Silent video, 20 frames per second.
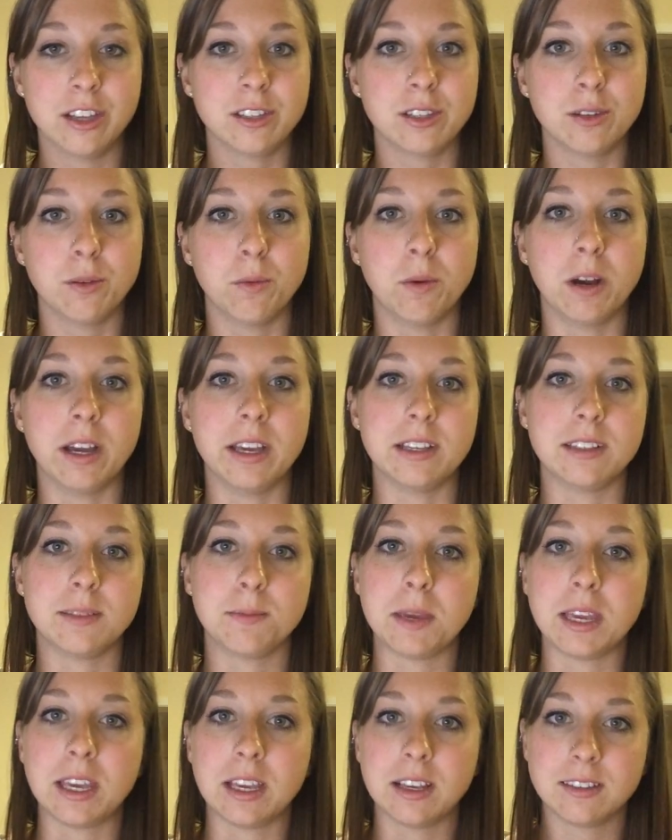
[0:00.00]
to what is
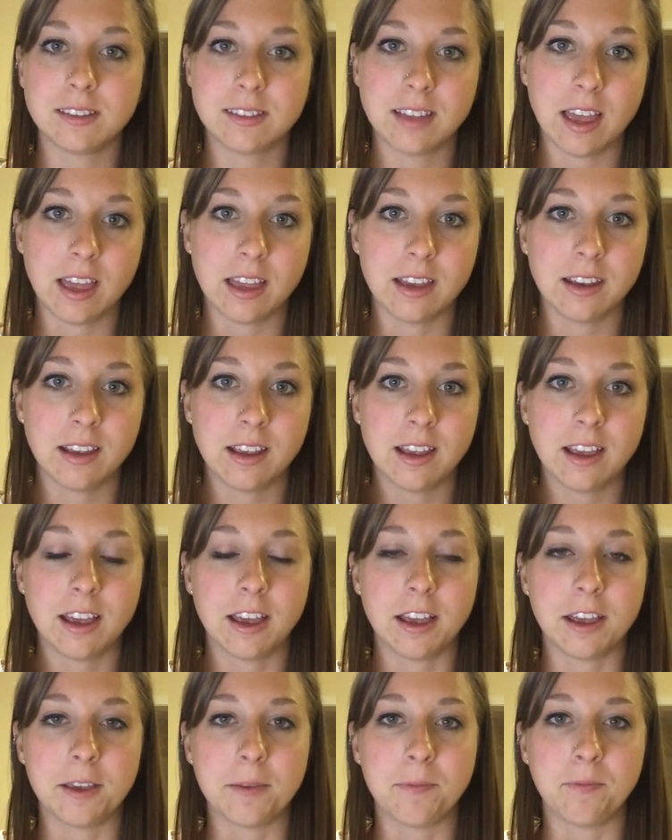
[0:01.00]
being said.
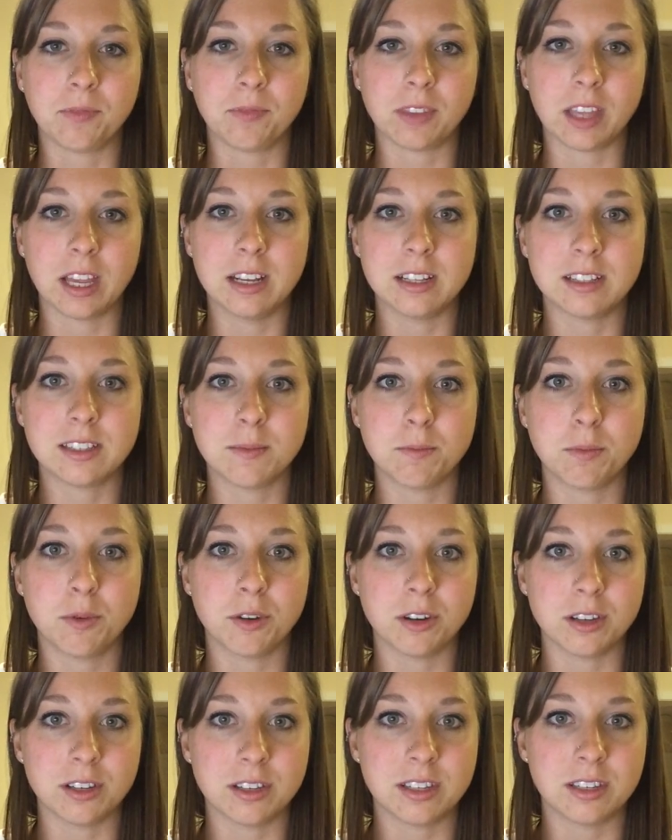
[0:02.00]
And it's
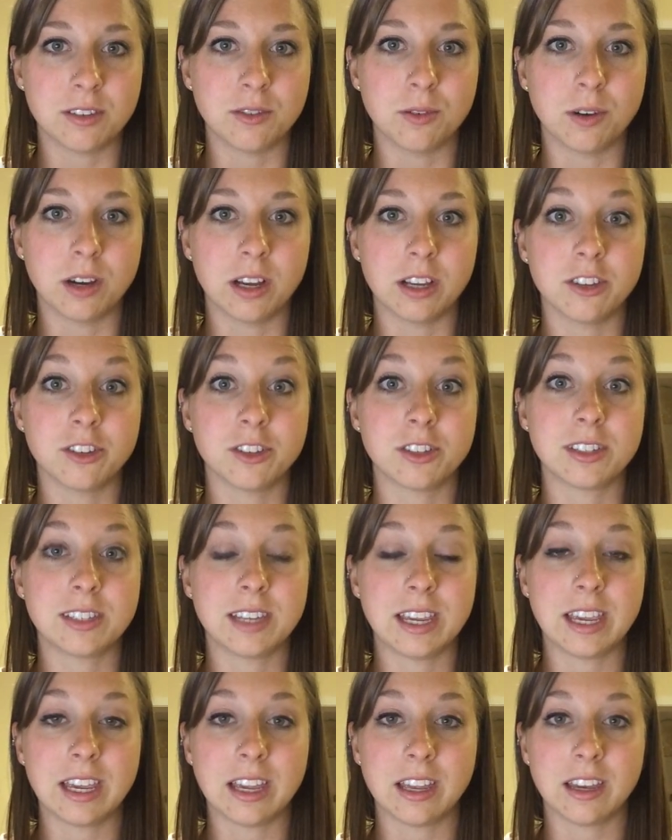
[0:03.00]
important to
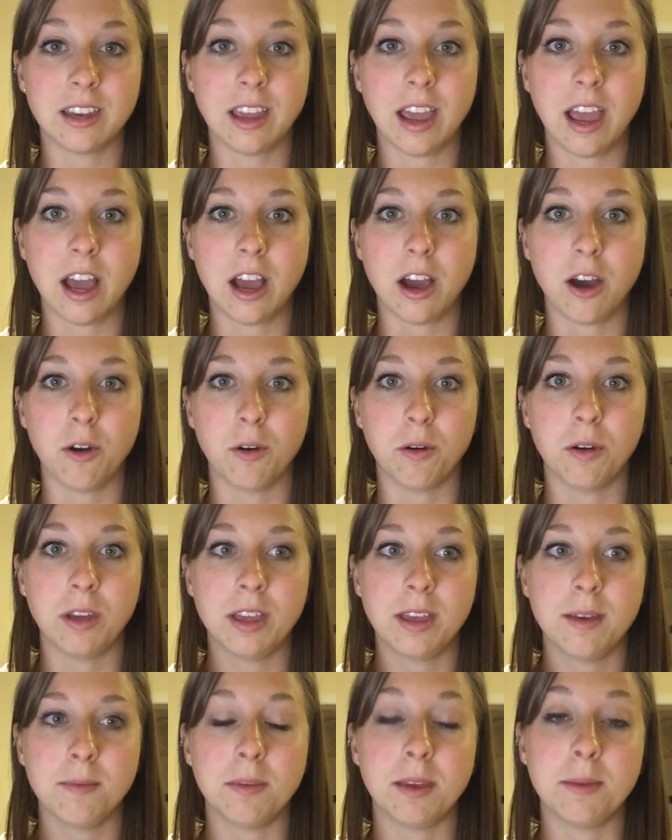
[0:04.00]
understand how
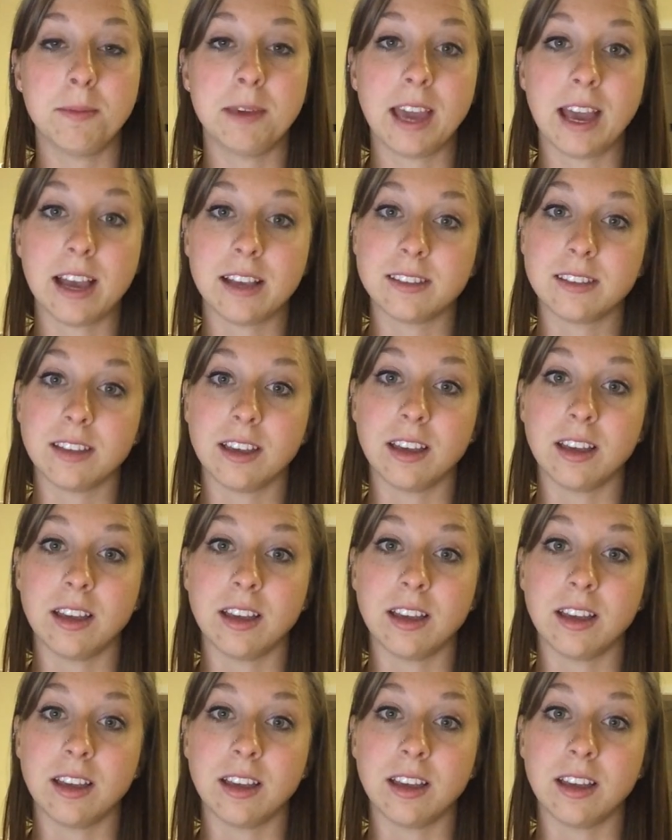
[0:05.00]
maybe as